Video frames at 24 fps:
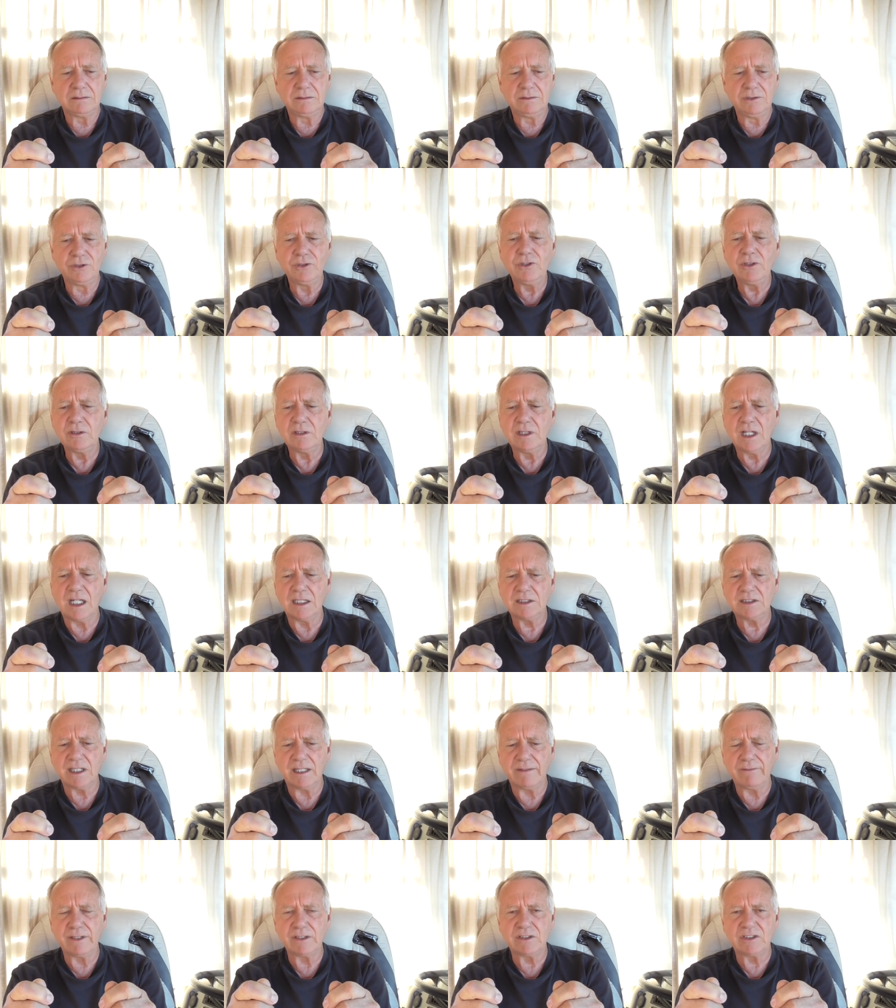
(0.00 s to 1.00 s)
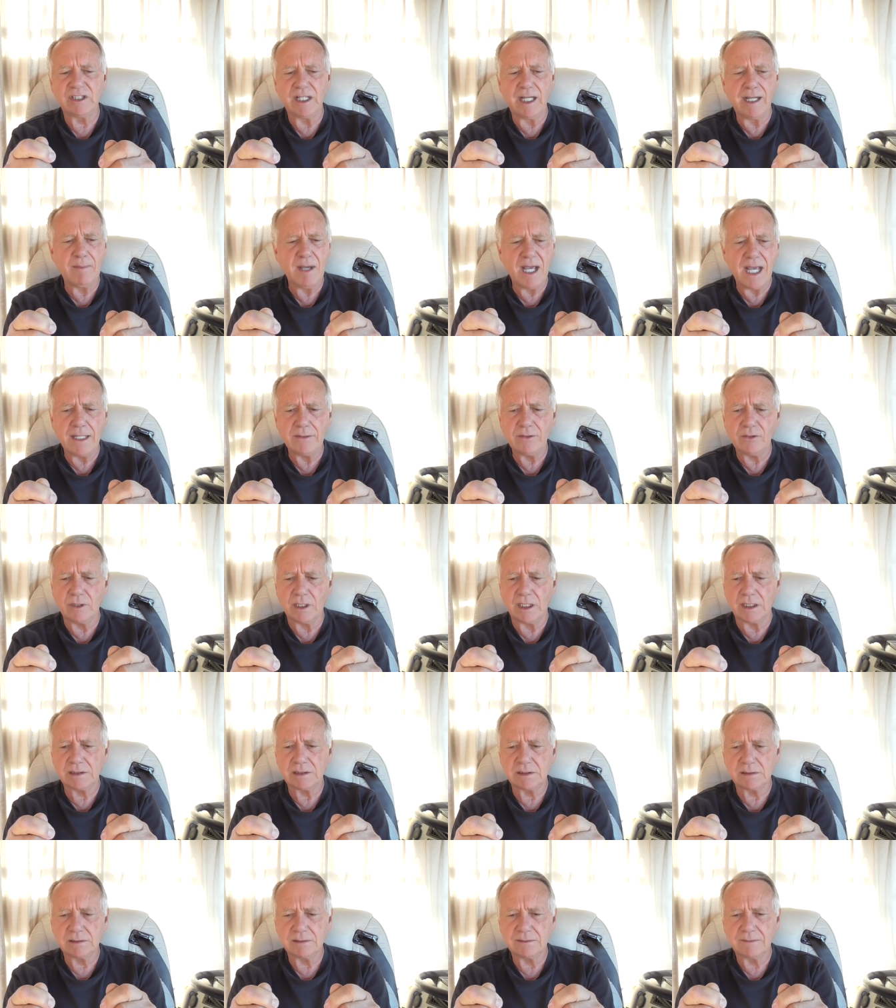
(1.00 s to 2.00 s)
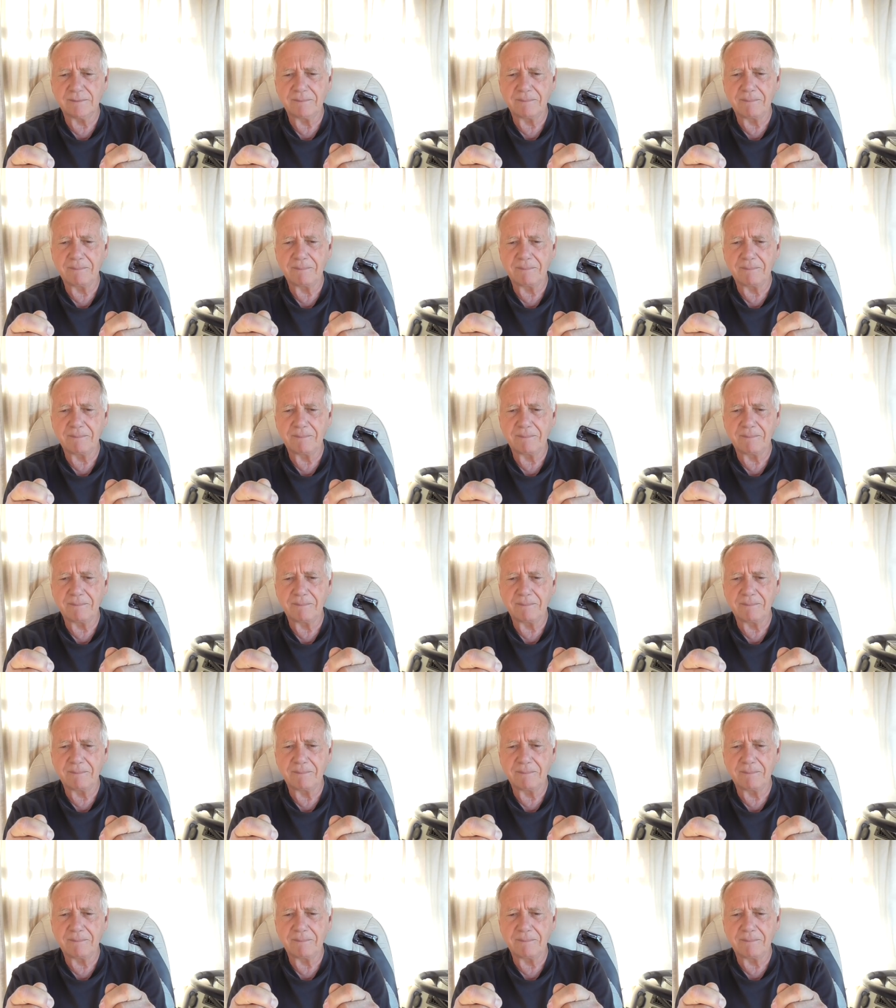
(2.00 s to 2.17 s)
you two guys have the same address.